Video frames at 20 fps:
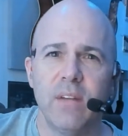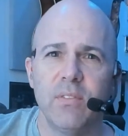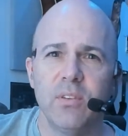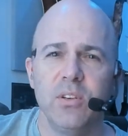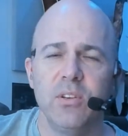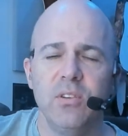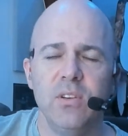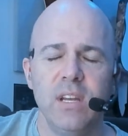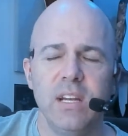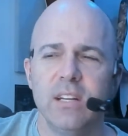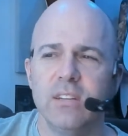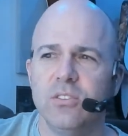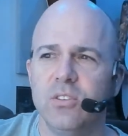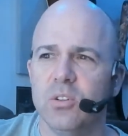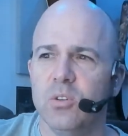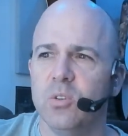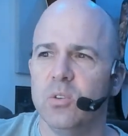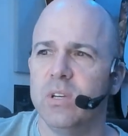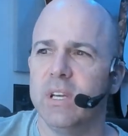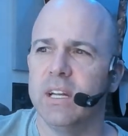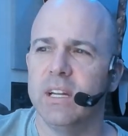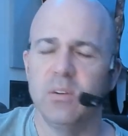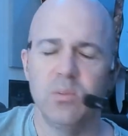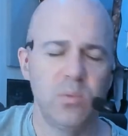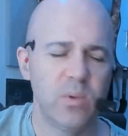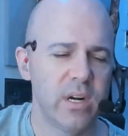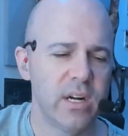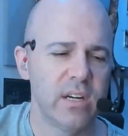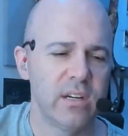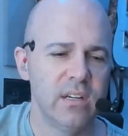you need to do, get it
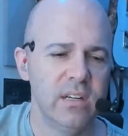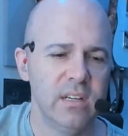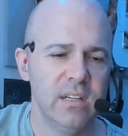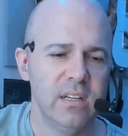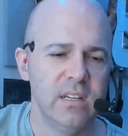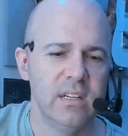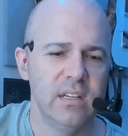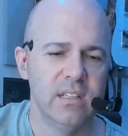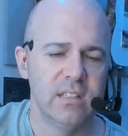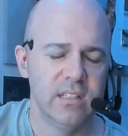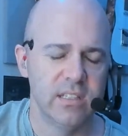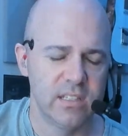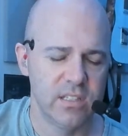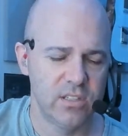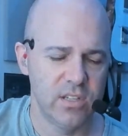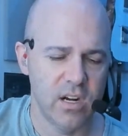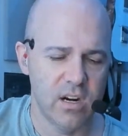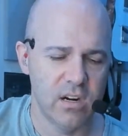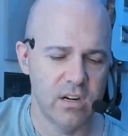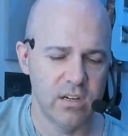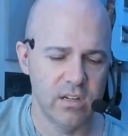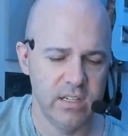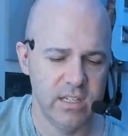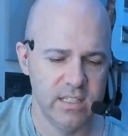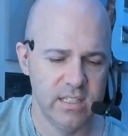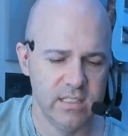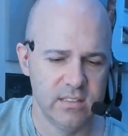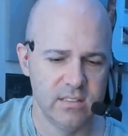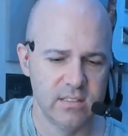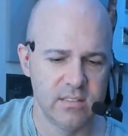where the guitar
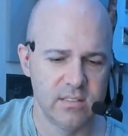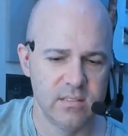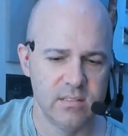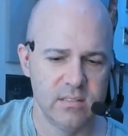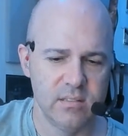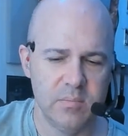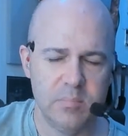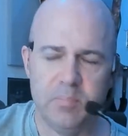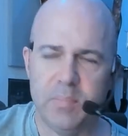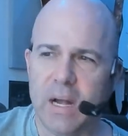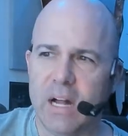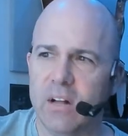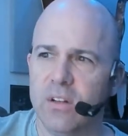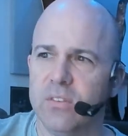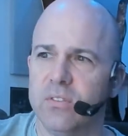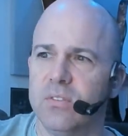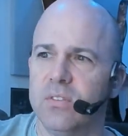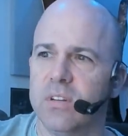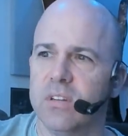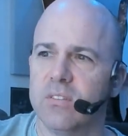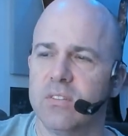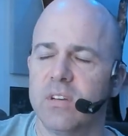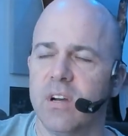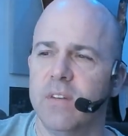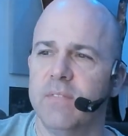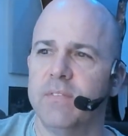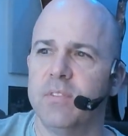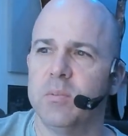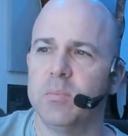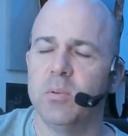is balanced and it's
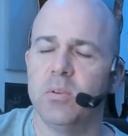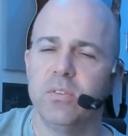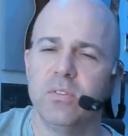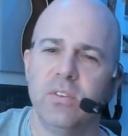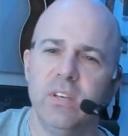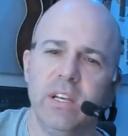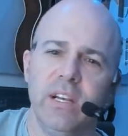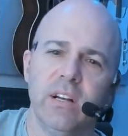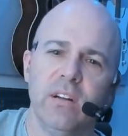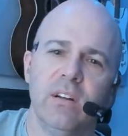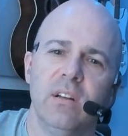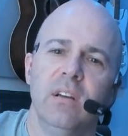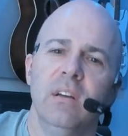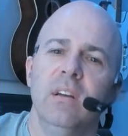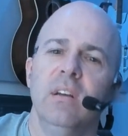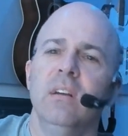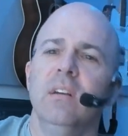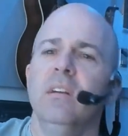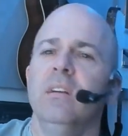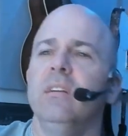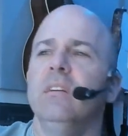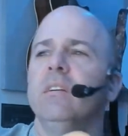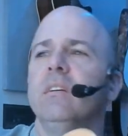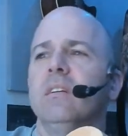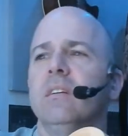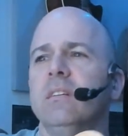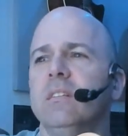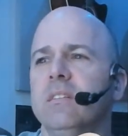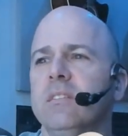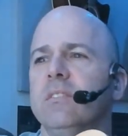comfortable. It's here.
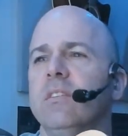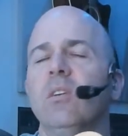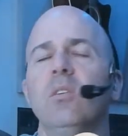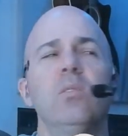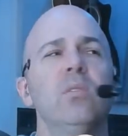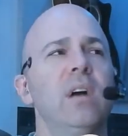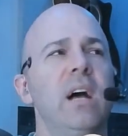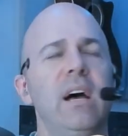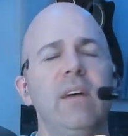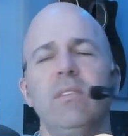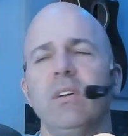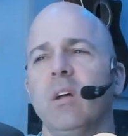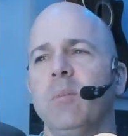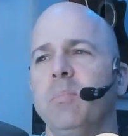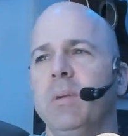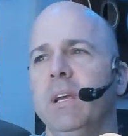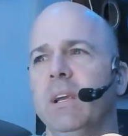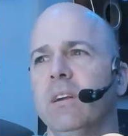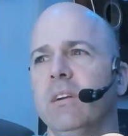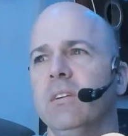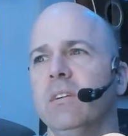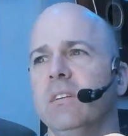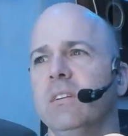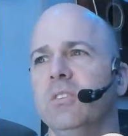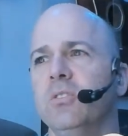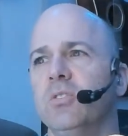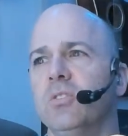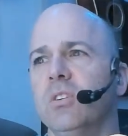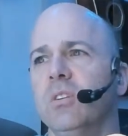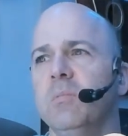Don't have it up here. You
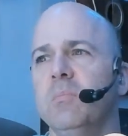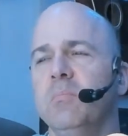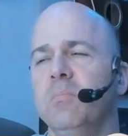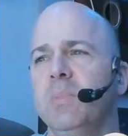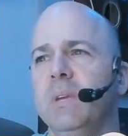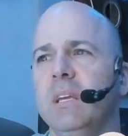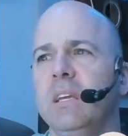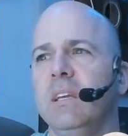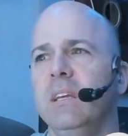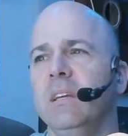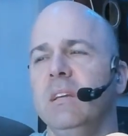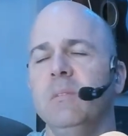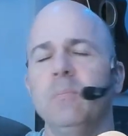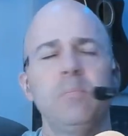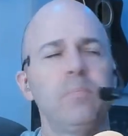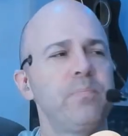shouldn't be